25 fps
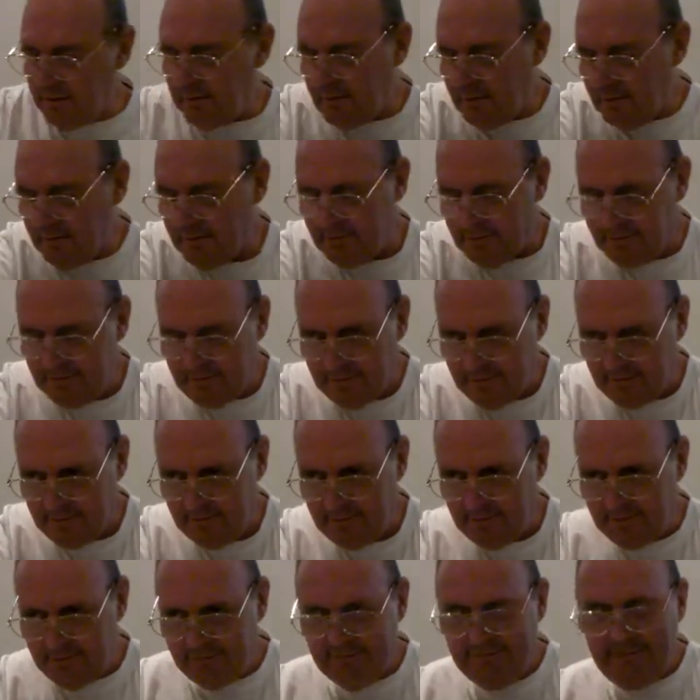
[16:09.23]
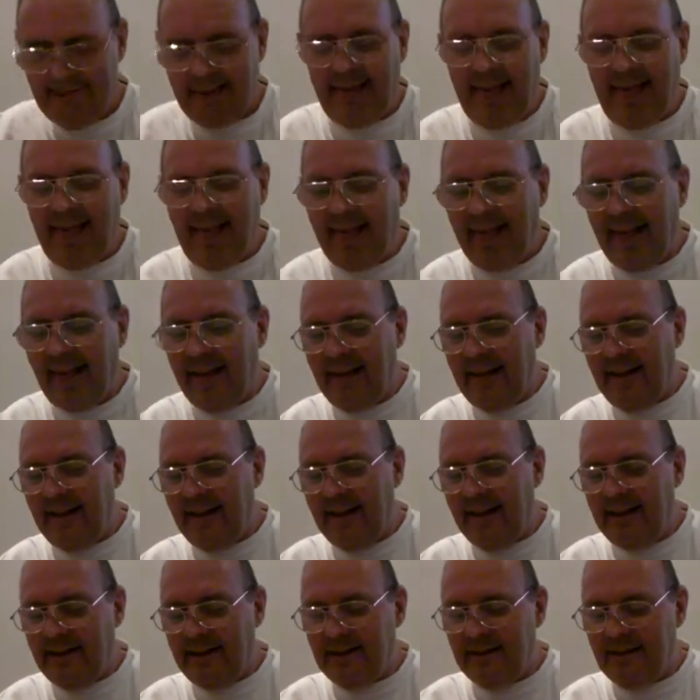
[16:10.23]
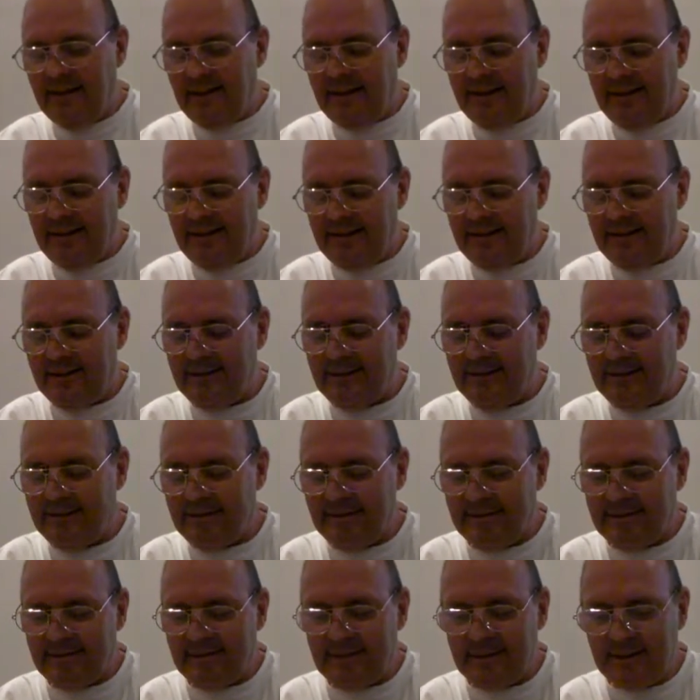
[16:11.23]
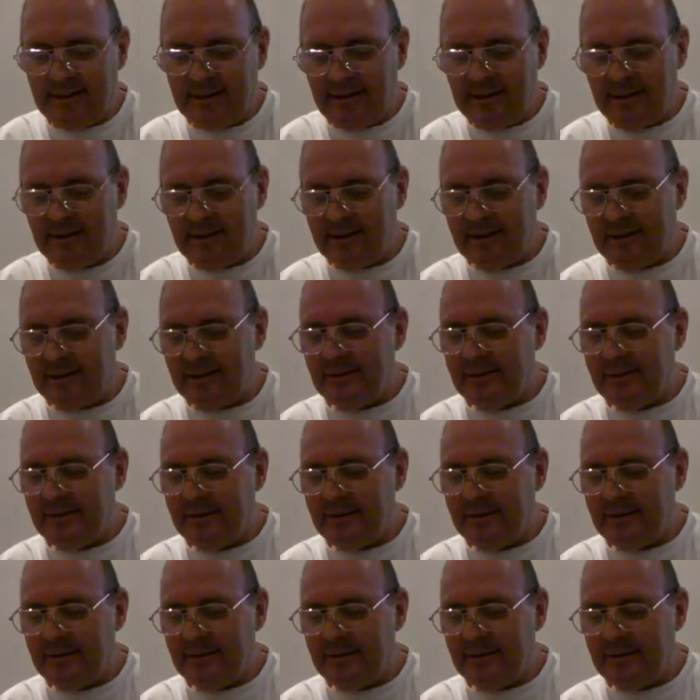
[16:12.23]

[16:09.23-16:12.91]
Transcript: No one is speaking in this clip.